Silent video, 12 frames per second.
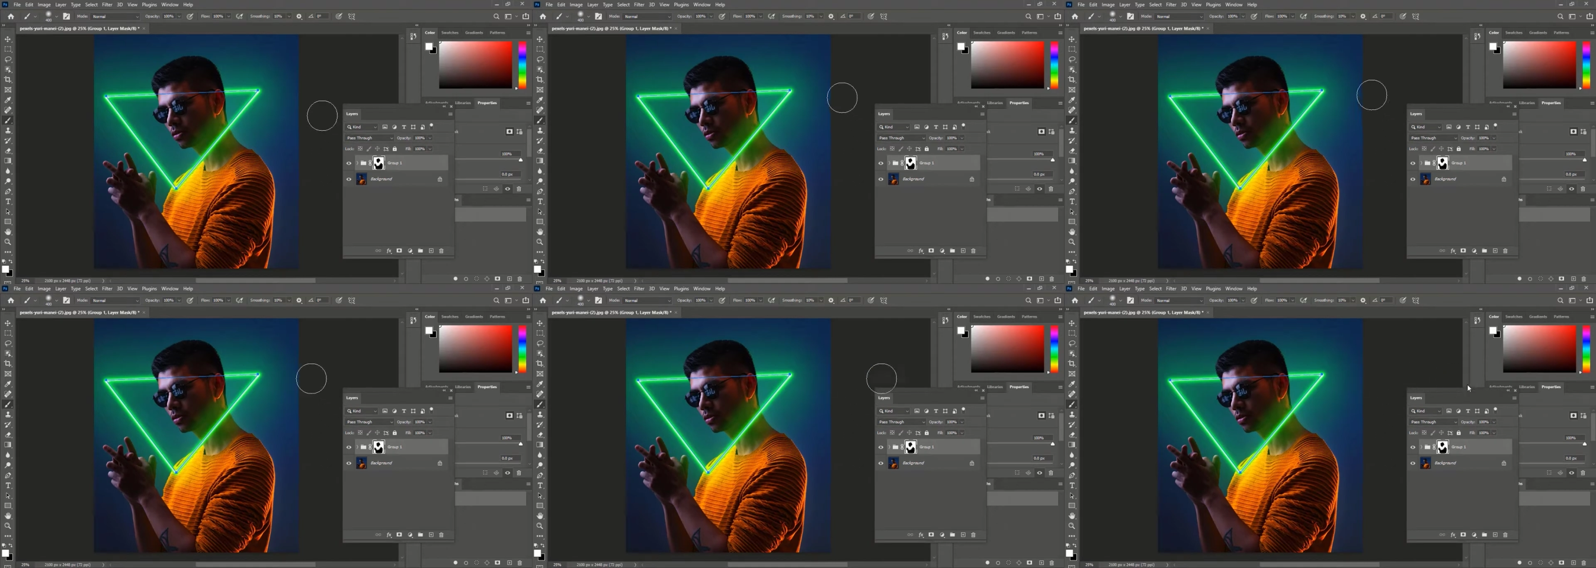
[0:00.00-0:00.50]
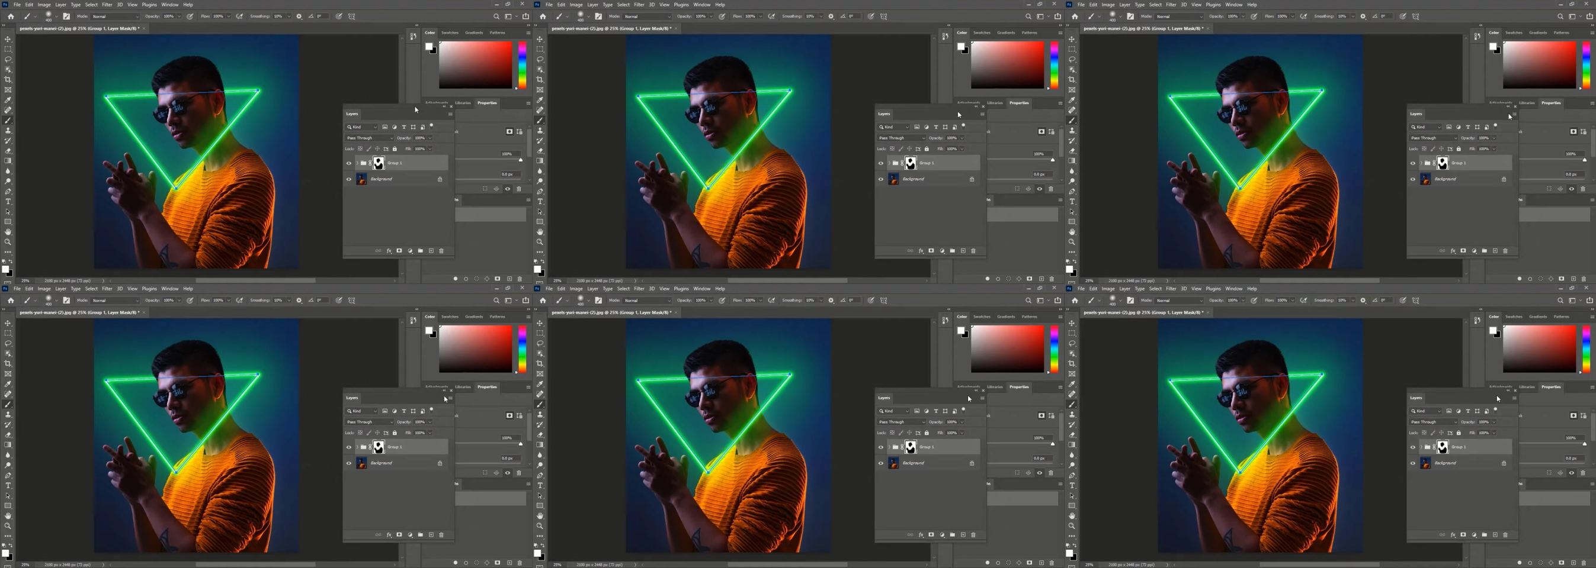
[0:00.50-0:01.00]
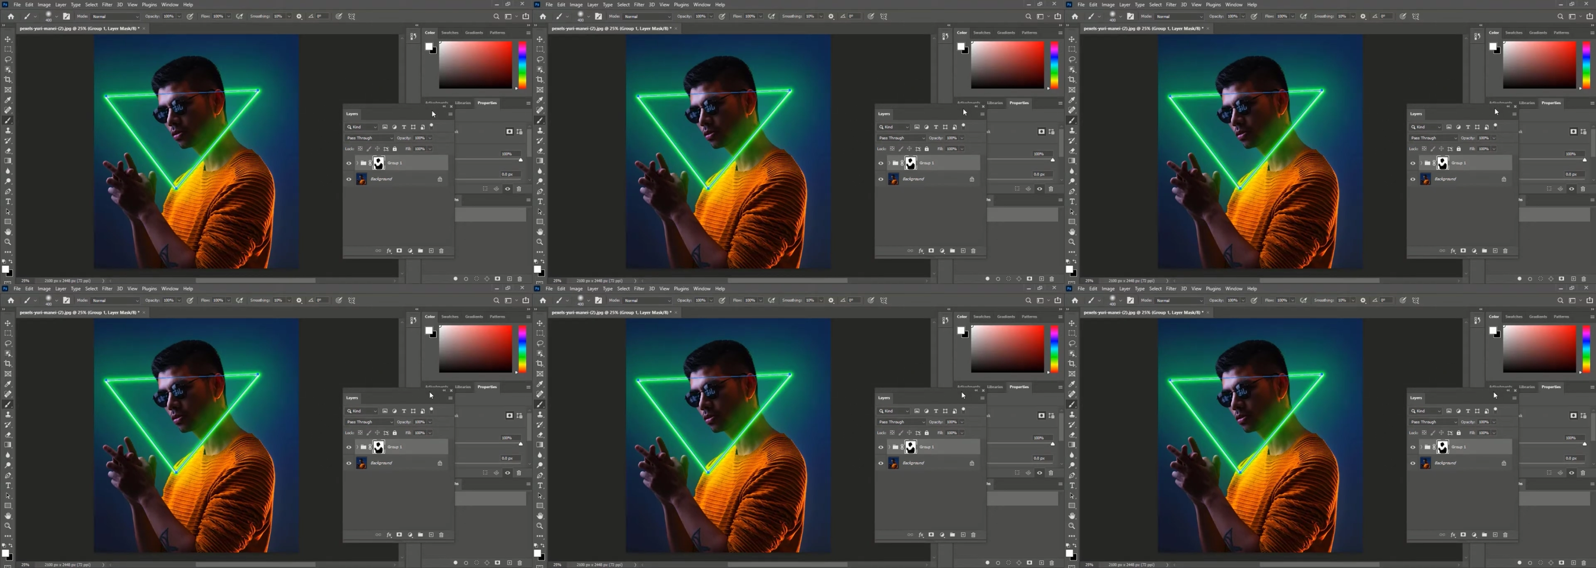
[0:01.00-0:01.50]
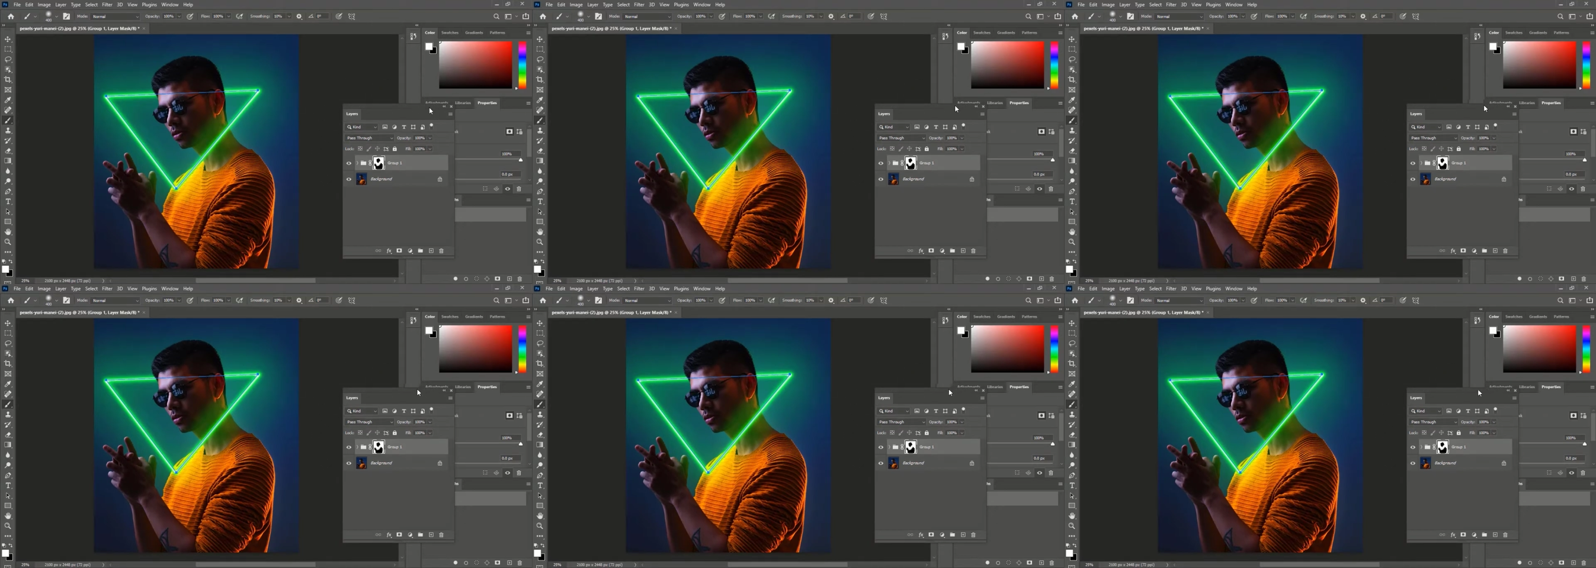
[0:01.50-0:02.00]

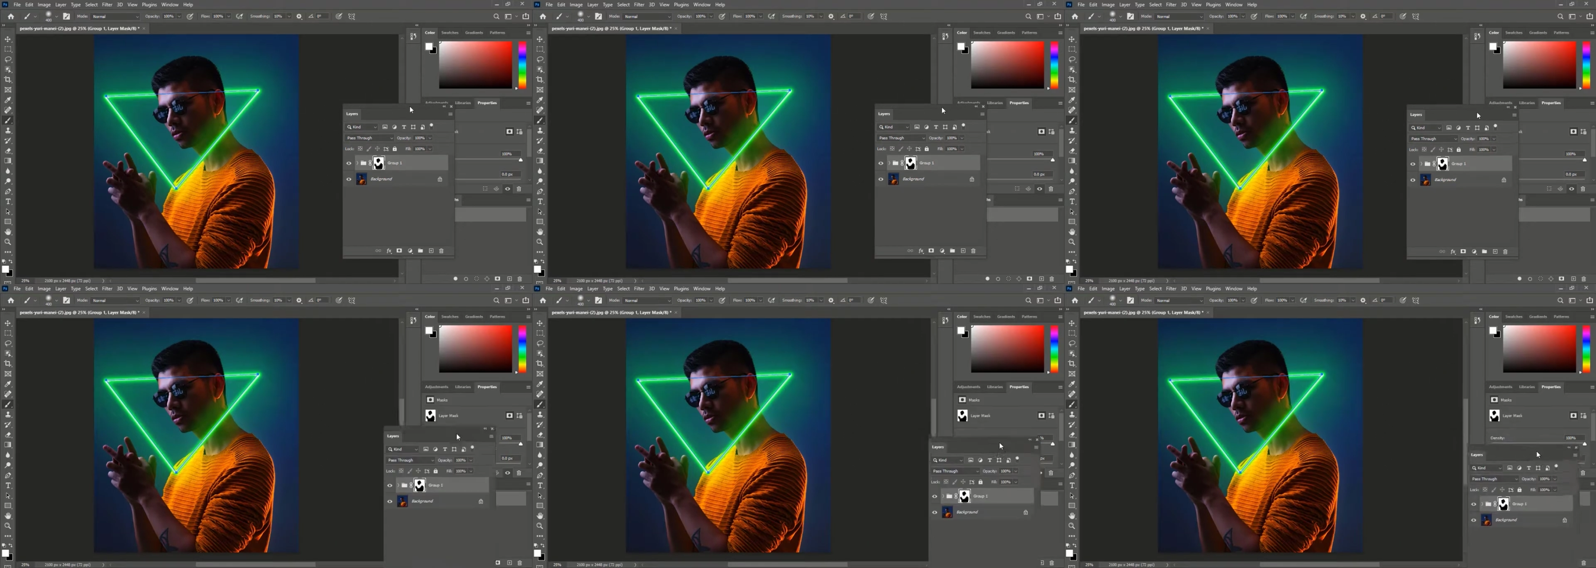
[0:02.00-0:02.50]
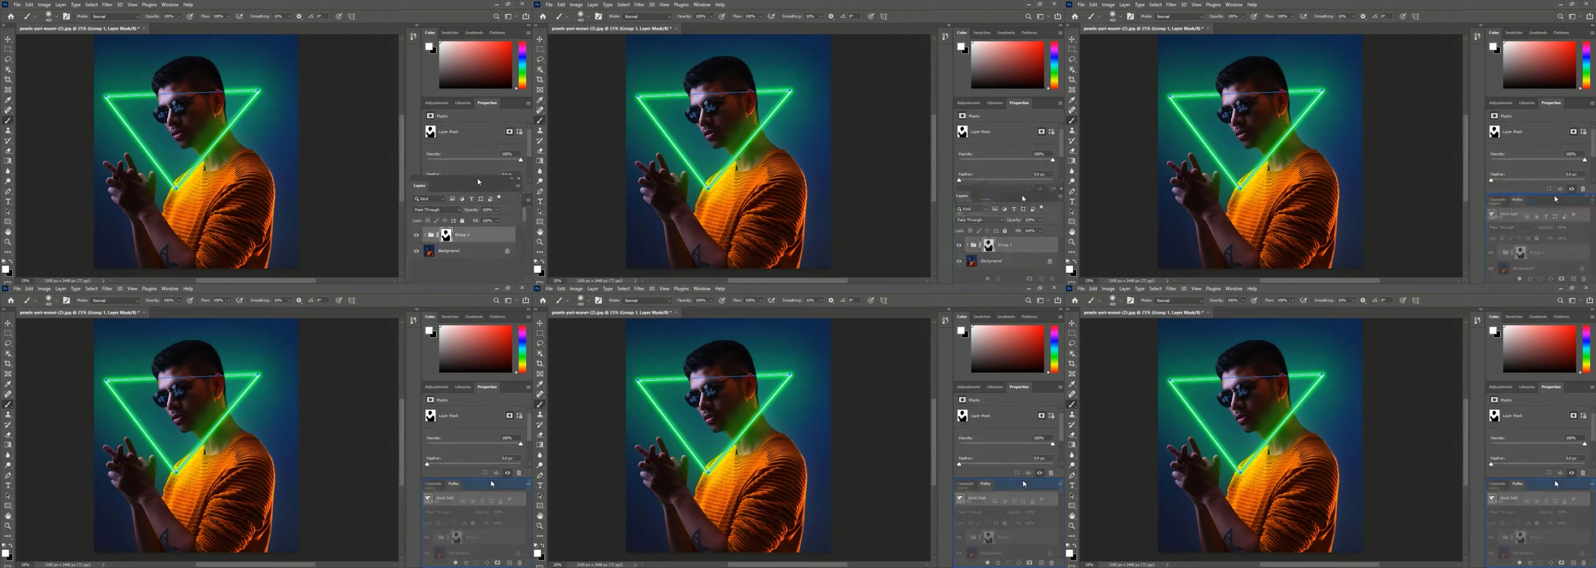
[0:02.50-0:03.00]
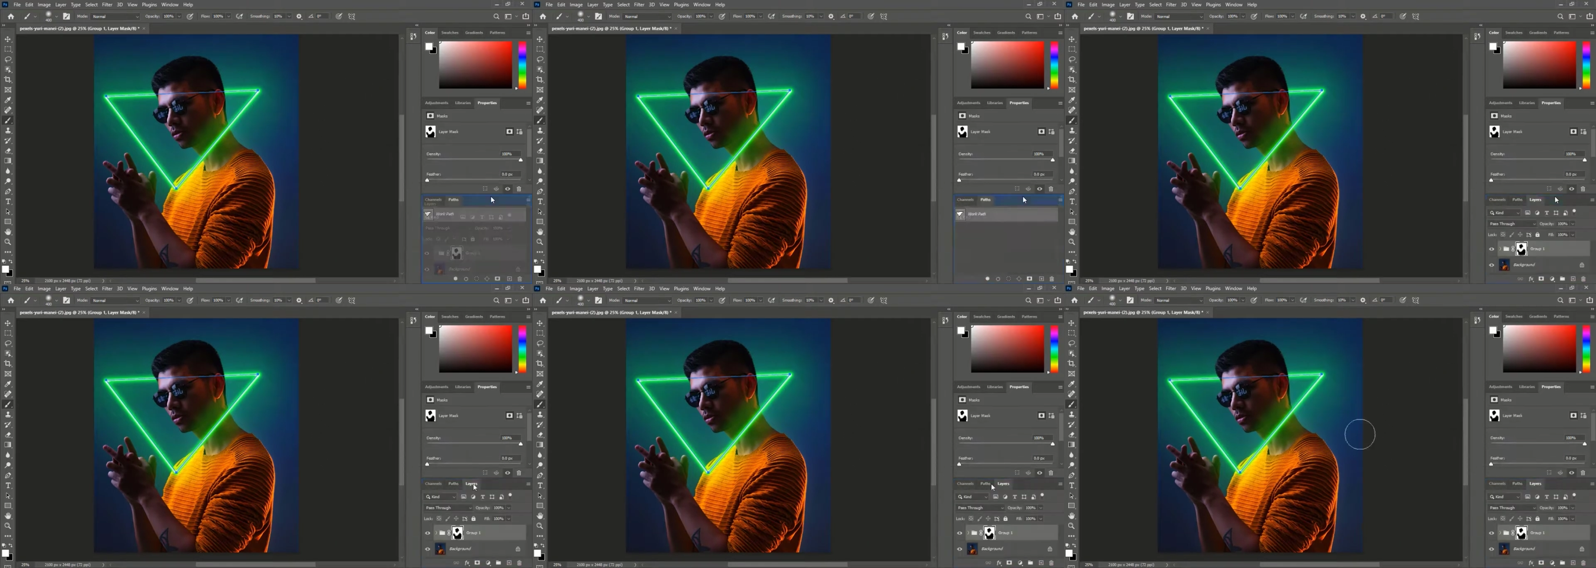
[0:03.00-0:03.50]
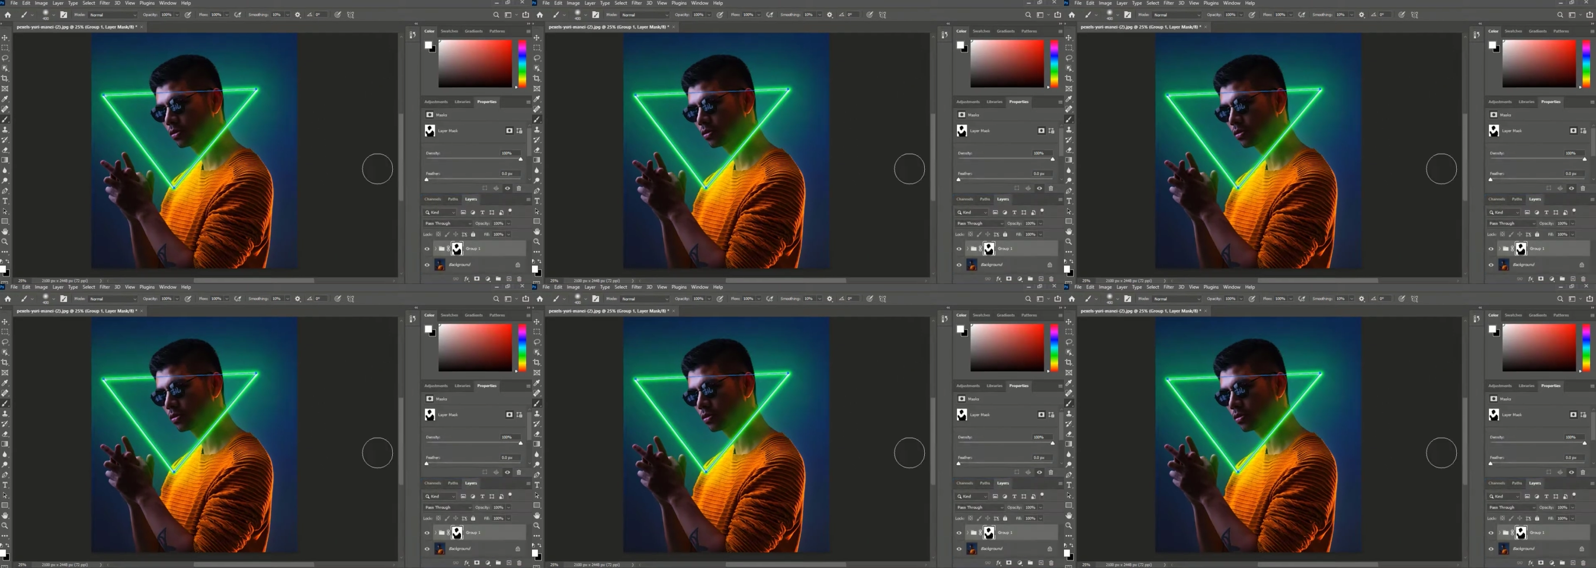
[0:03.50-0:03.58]
Nothing is said.